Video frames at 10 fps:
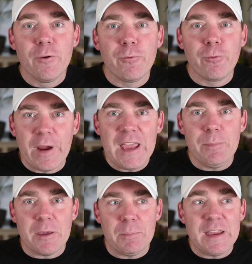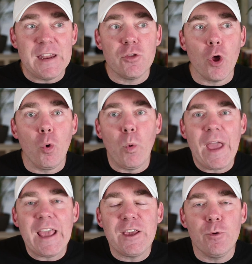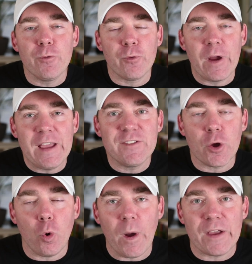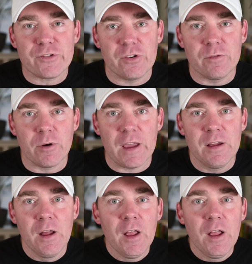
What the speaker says: Framing meaning the way you phrase the question, right?